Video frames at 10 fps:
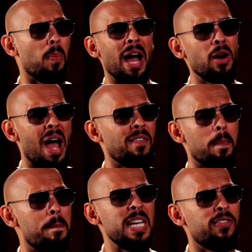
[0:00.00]
don't have
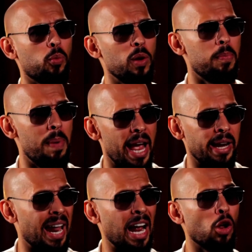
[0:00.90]
a beef with Ben,
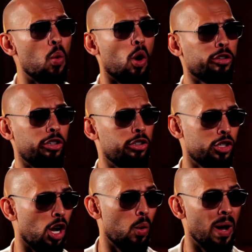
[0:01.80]
and I don't watch his
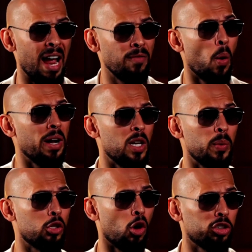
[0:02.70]
show, and I have no idea what
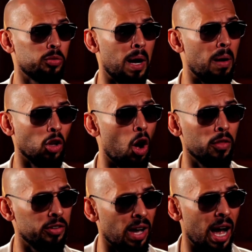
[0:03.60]
he talks about a lot of
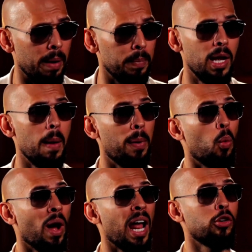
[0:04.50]
the time. But
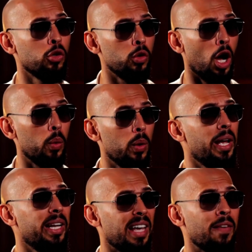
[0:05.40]
what I do know
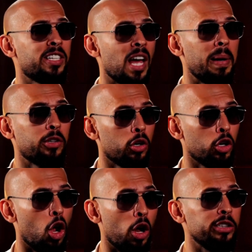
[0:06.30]
is every time I turn it
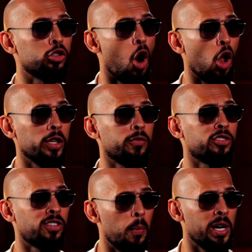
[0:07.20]
on, he's calling for
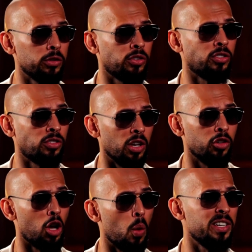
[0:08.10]
someone else's son
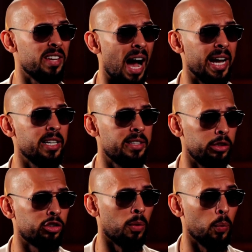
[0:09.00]
to go and die in a
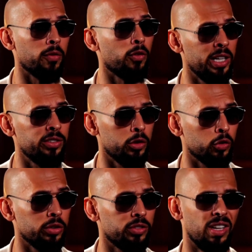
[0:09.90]
ditch somewhere for his
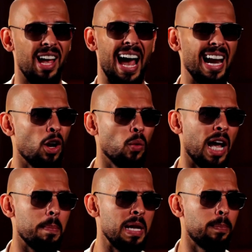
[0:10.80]
interests. And I don't
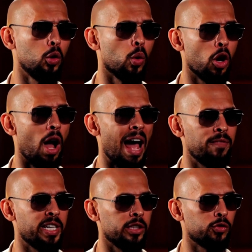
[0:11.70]
like people who are not
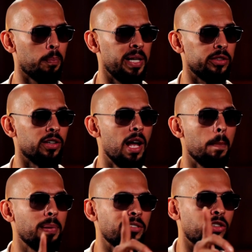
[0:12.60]
advocates for peace.
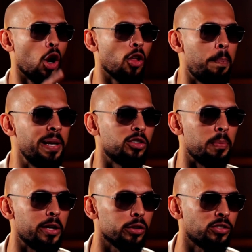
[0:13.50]
Blessed are the
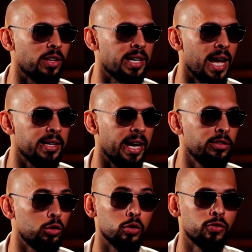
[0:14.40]
peacemakers, said
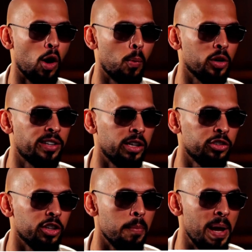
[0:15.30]
Candace, who is far more
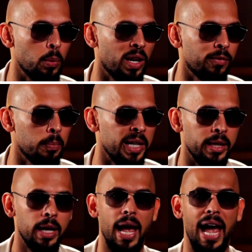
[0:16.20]
intelligent than Ben will ever
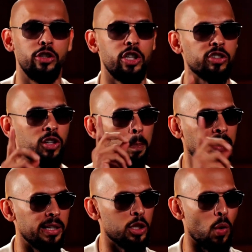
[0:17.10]
be. And she is
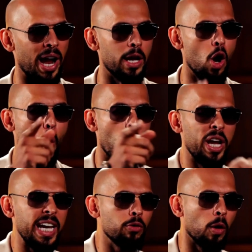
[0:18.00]
completely right.
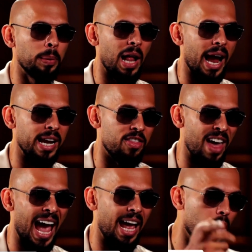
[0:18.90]
He replied
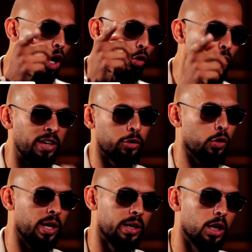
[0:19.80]
that
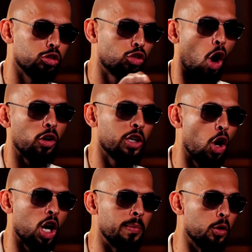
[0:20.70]
rhetoric, starting an
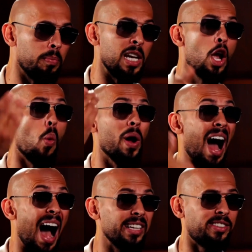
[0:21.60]
argument with me, when
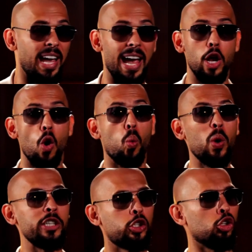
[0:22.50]
I said
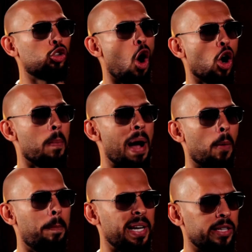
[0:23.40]
we should talk
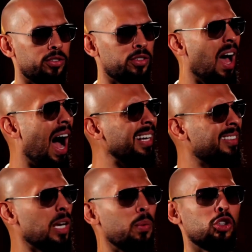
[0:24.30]
about peace. I
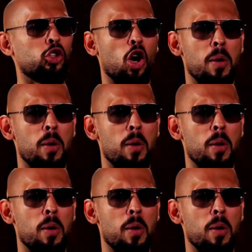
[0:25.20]
say we should talk